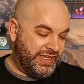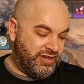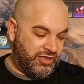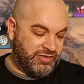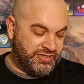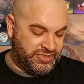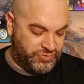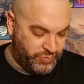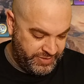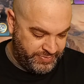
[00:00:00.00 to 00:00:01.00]
They call it a
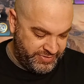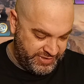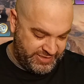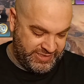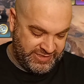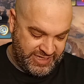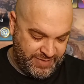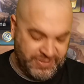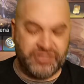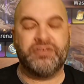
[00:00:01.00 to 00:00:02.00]
sweep in this
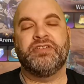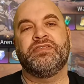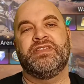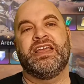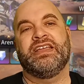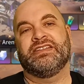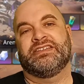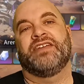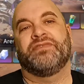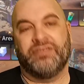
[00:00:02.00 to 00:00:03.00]
game, and you can do that in
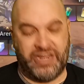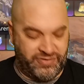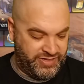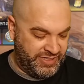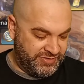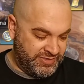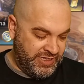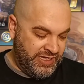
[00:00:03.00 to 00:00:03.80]
several areas.